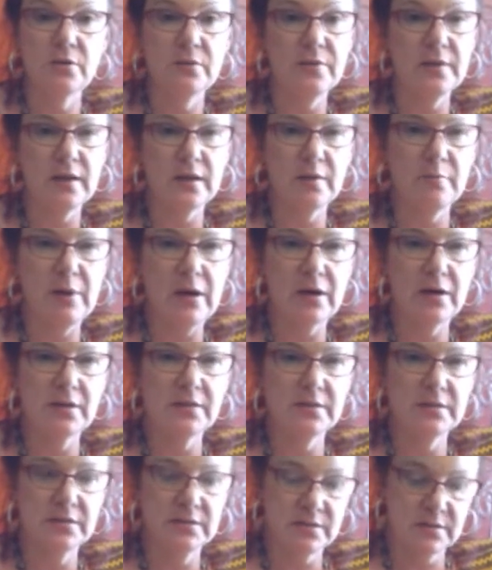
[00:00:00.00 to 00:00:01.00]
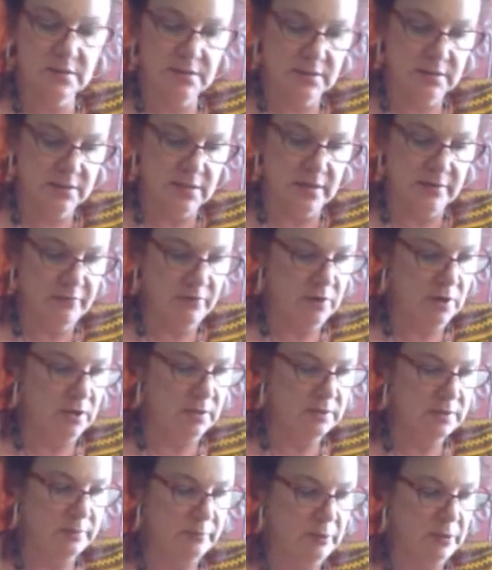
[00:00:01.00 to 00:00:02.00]
think about it. This is a time for
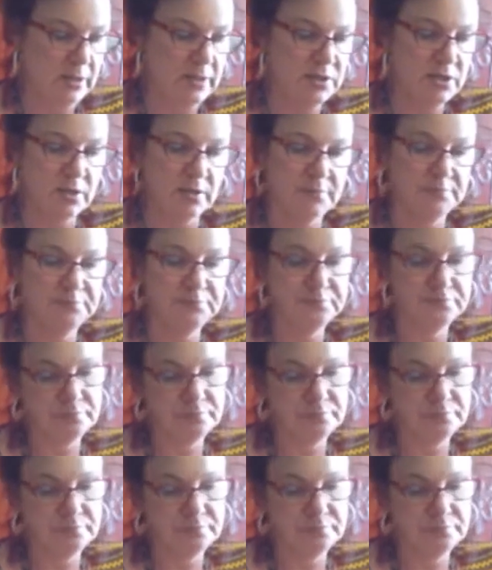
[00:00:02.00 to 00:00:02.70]
contemplation.